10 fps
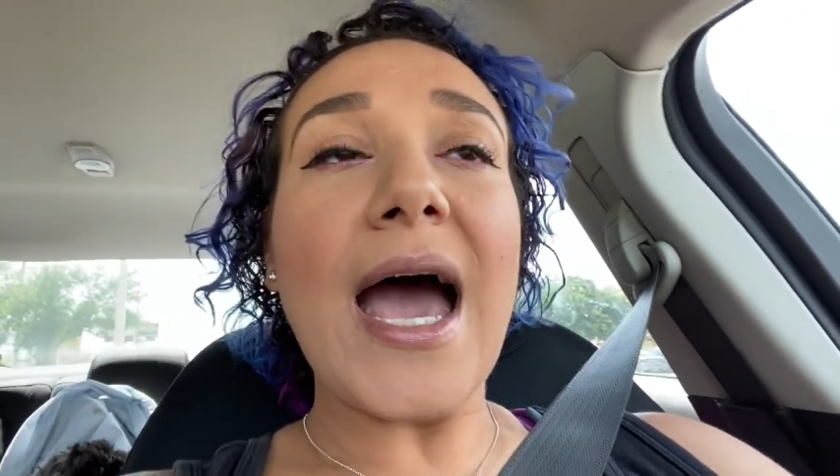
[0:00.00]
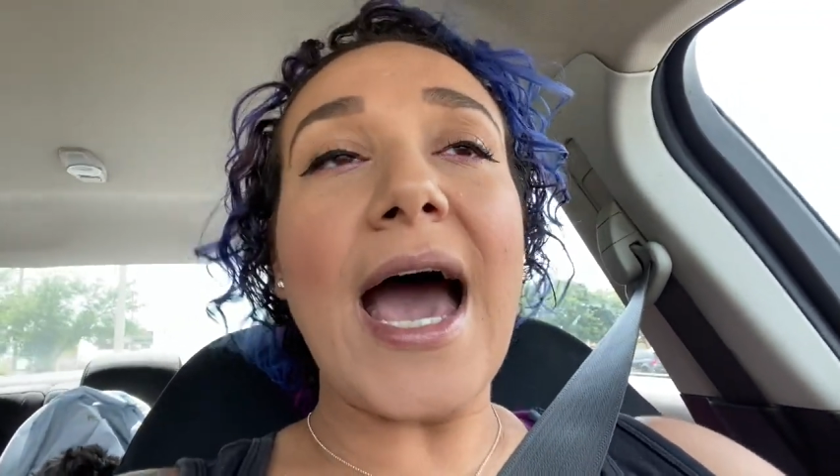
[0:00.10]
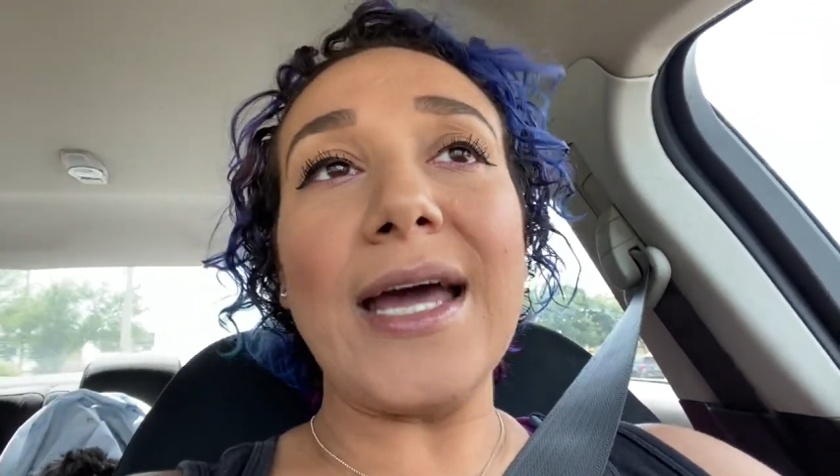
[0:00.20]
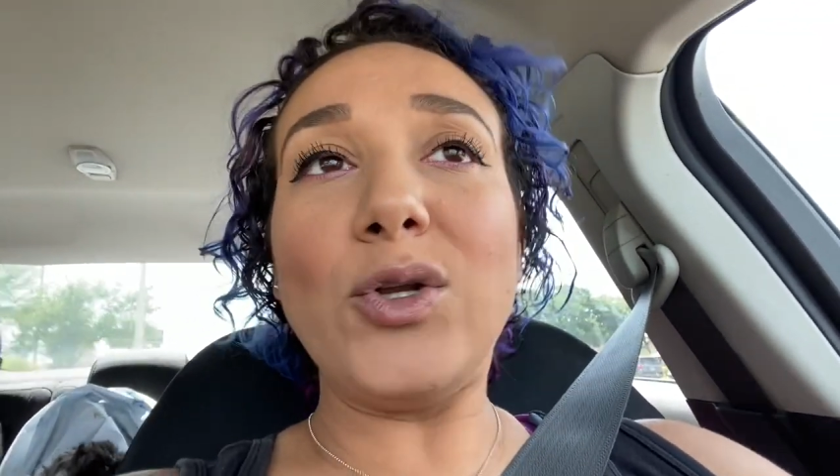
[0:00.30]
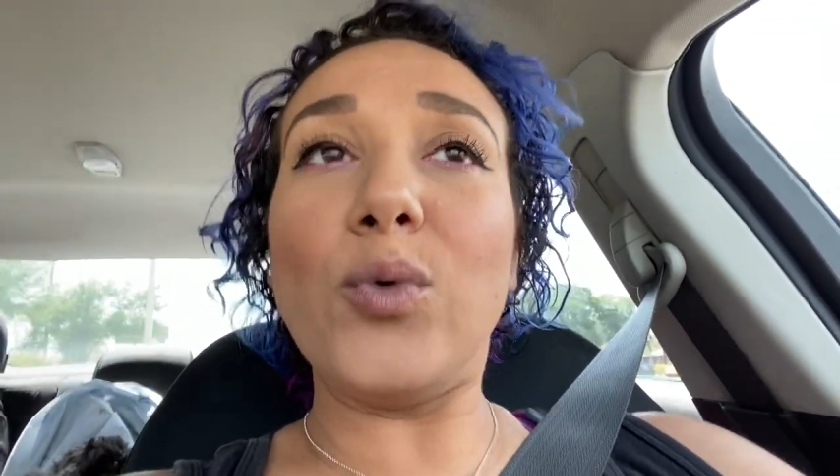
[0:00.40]

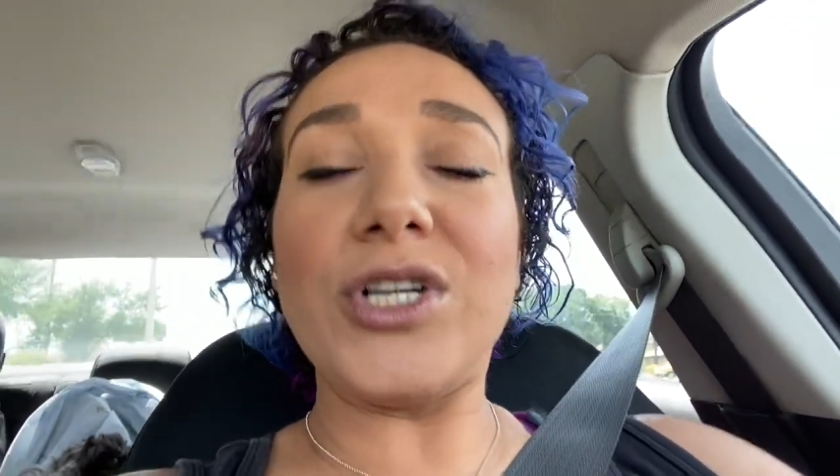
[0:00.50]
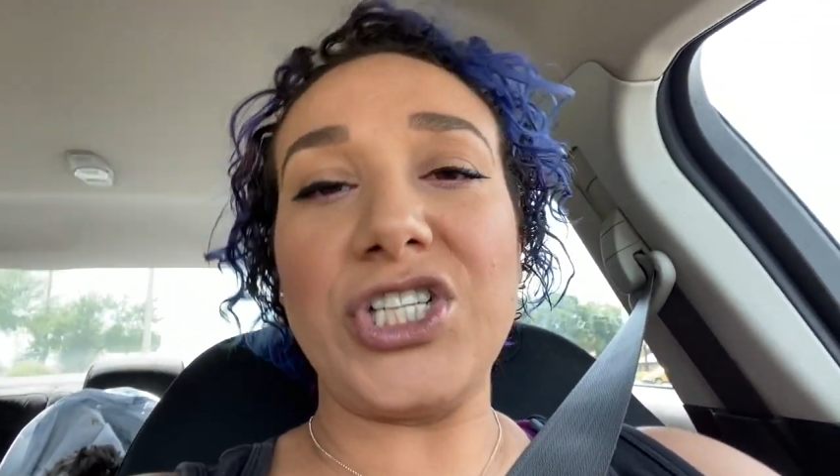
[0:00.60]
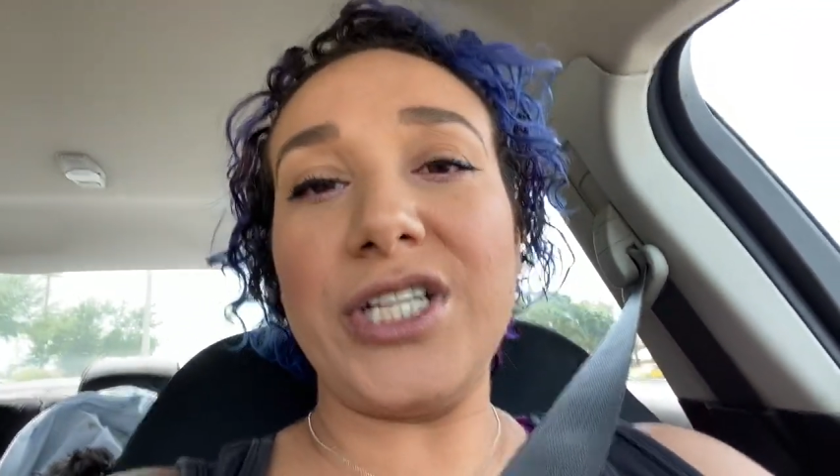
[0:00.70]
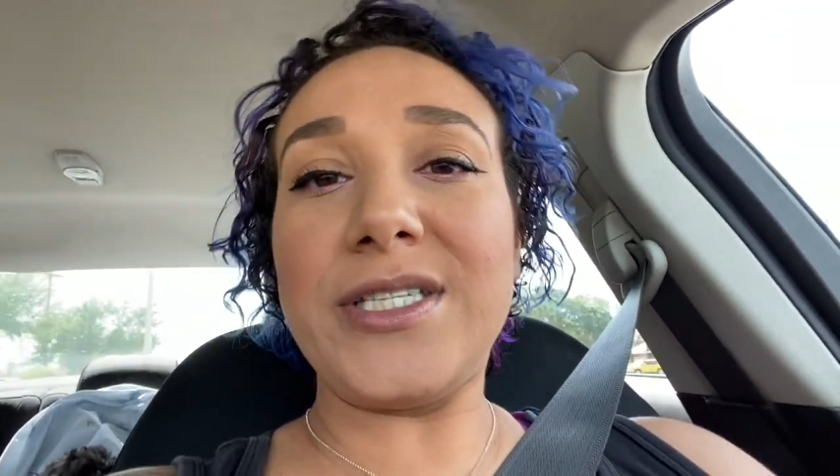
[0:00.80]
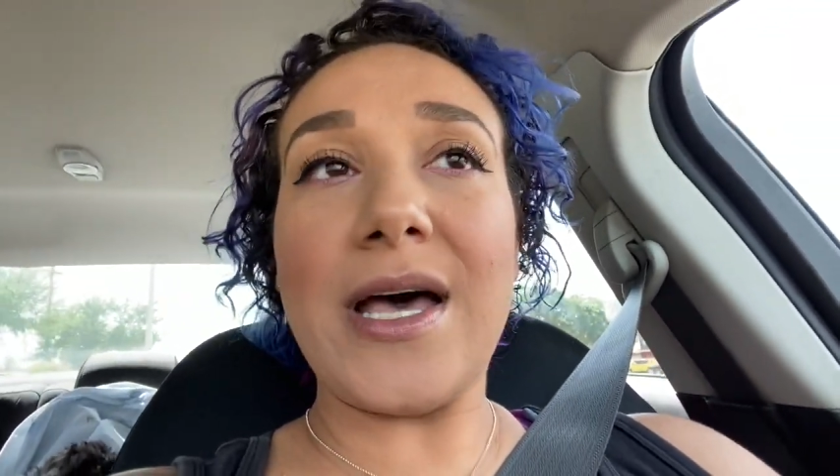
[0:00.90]
I do what
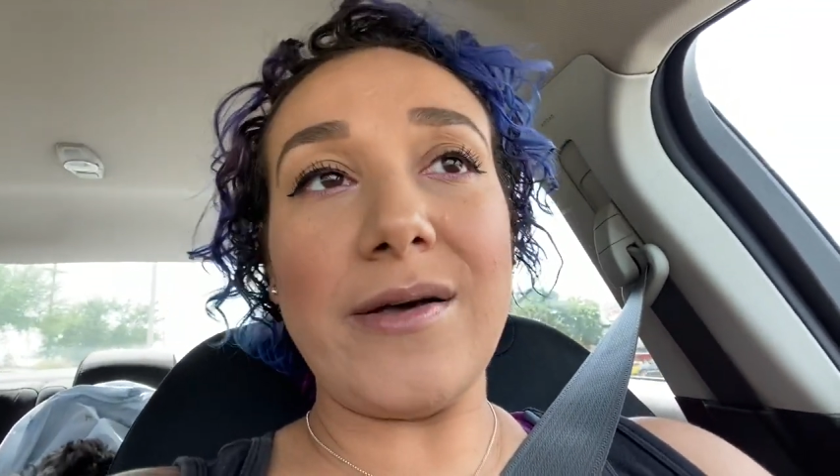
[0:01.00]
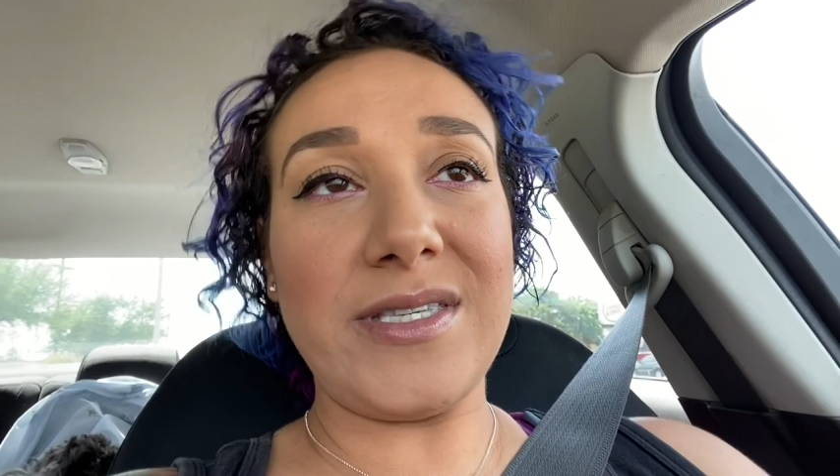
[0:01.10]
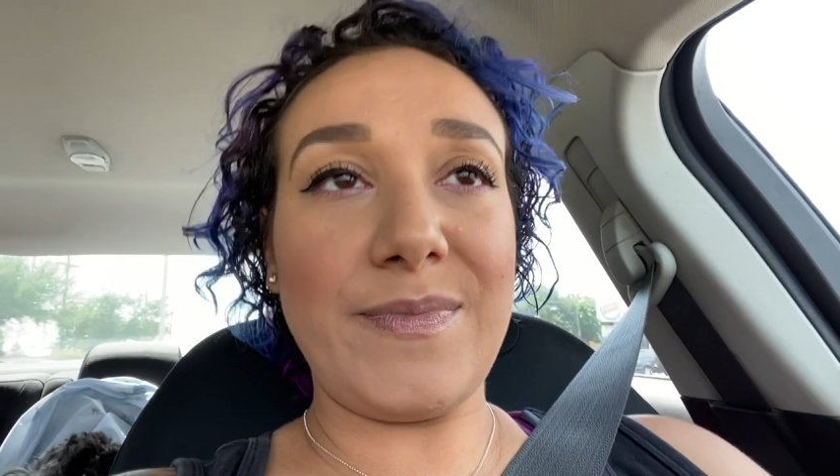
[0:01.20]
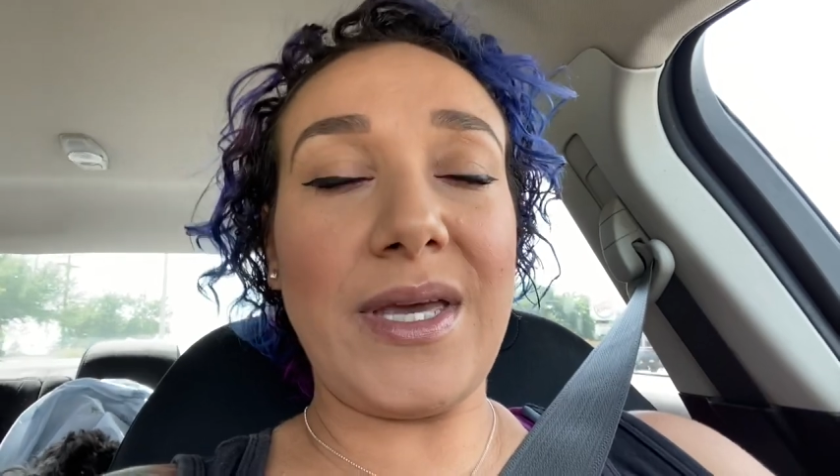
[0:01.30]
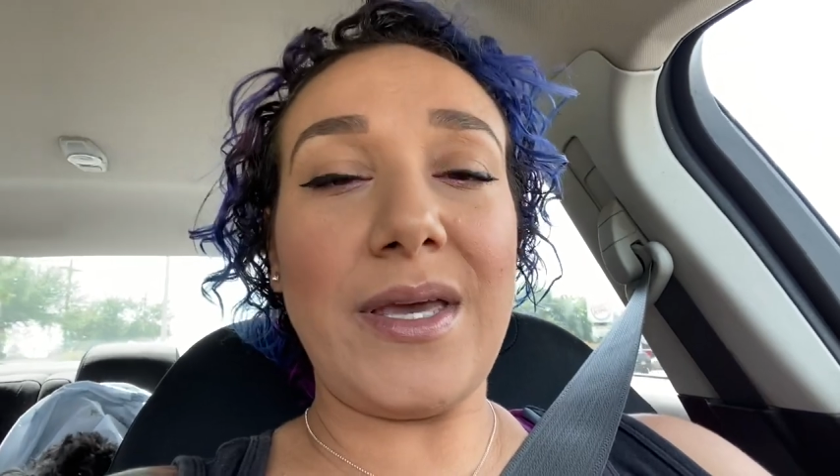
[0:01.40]
she
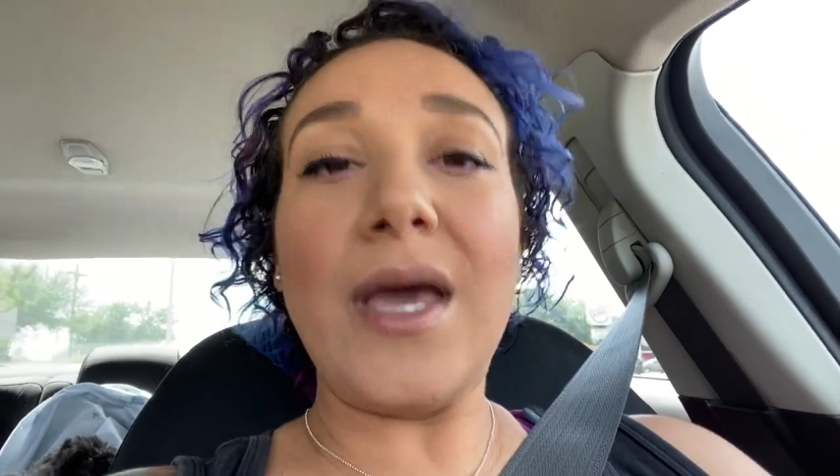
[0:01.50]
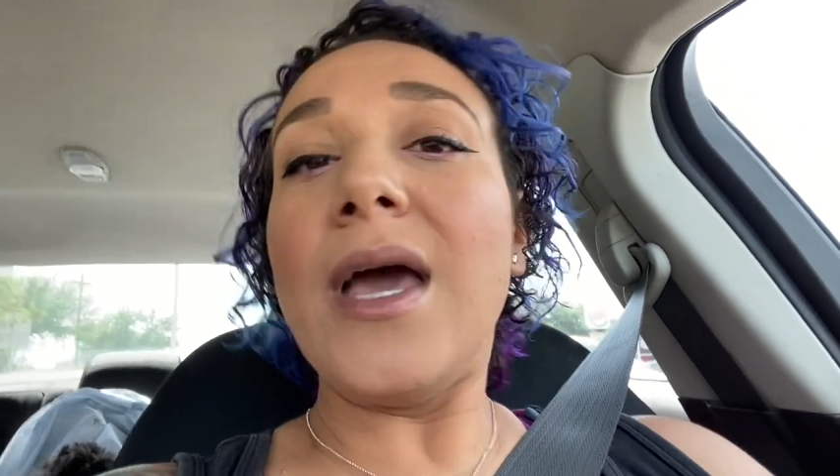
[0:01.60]
tells me.